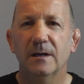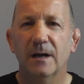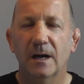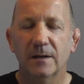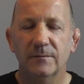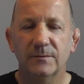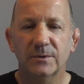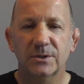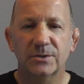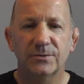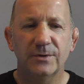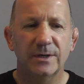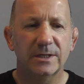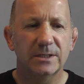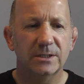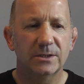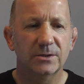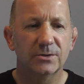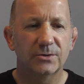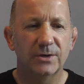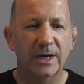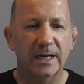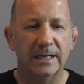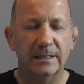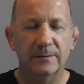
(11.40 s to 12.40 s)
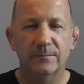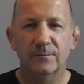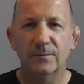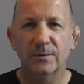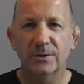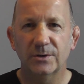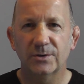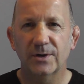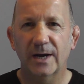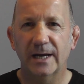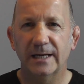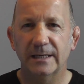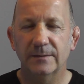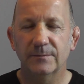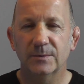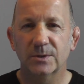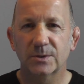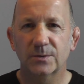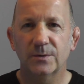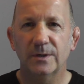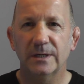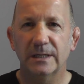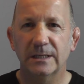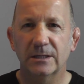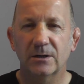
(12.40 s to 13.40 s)
And restriction training
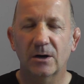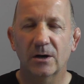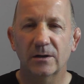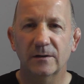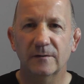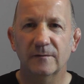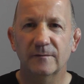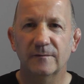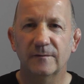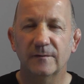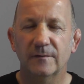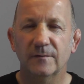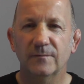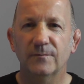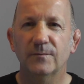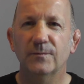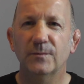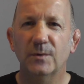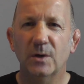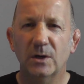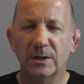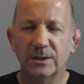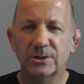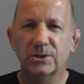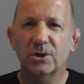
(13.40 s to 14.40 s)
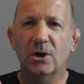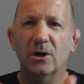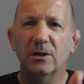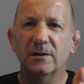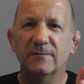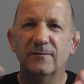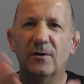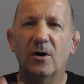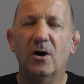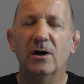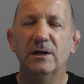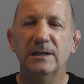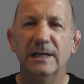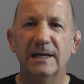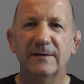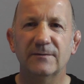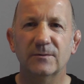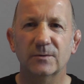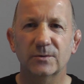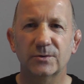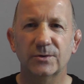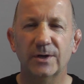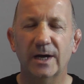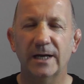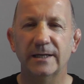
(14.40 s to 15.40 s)
was really kind of high
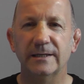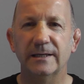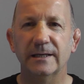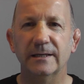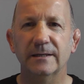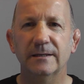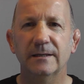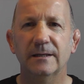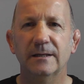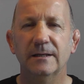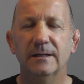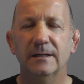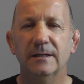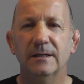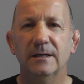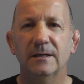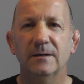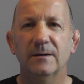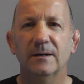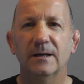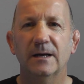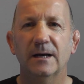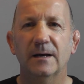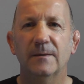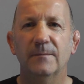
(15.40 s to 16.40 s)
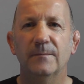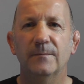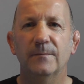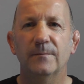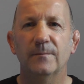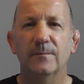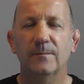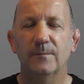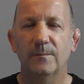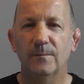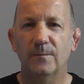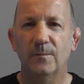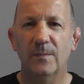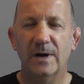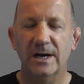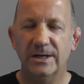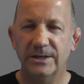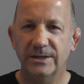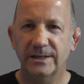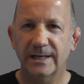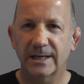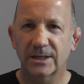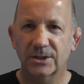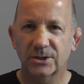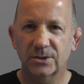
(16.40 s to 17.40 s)
level training, where
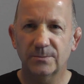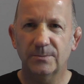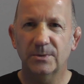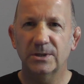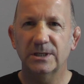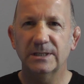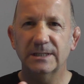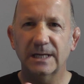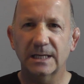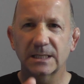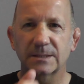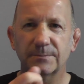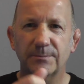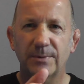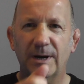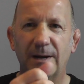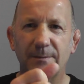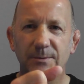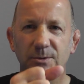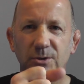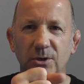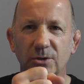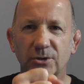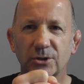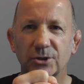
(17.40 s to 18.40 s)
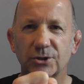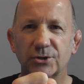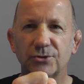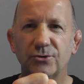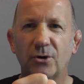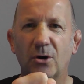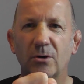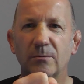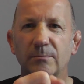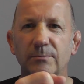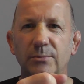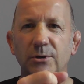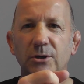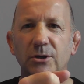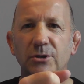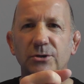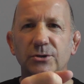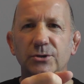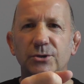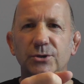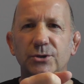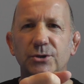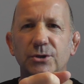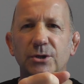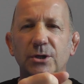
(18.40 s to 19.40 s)
you get somebody that's perhaps got a strong
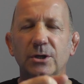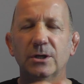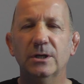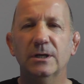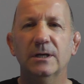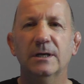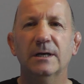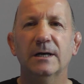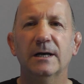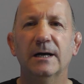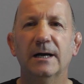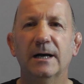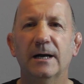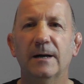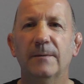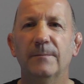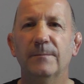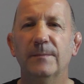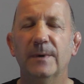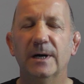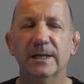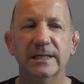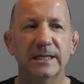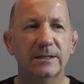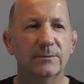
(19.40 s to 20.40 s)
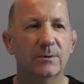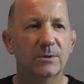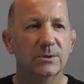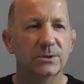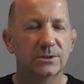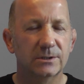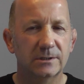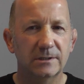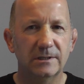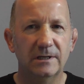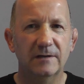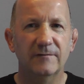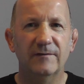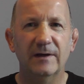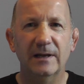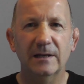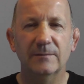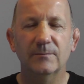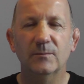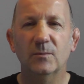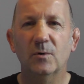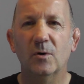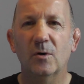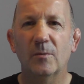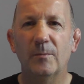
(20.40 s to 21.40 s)
punch and he wants to
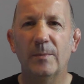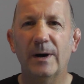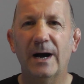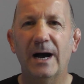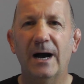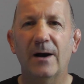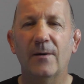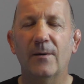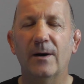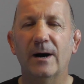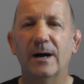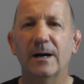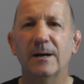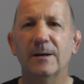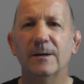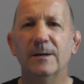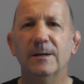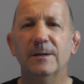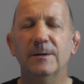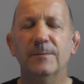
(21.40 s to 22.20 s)
develop more power.